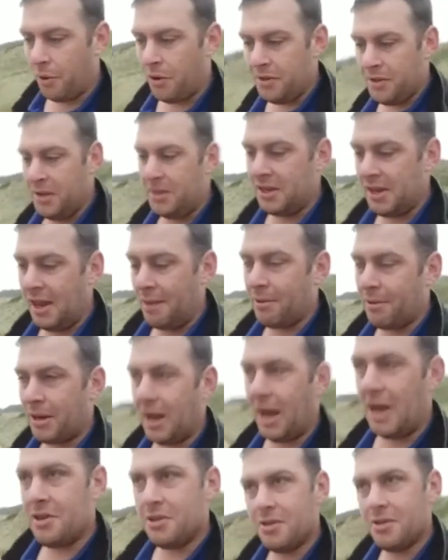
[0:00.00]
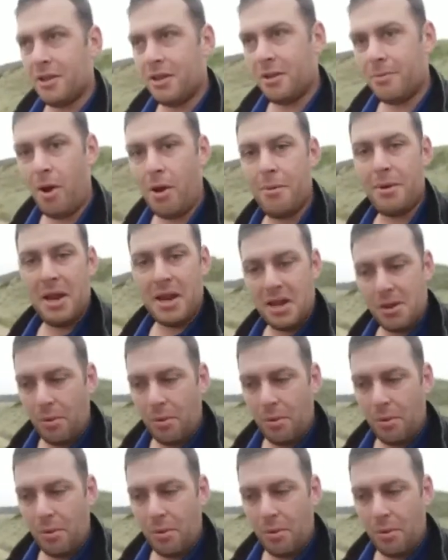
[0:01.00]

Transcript: applications at the moment anyway.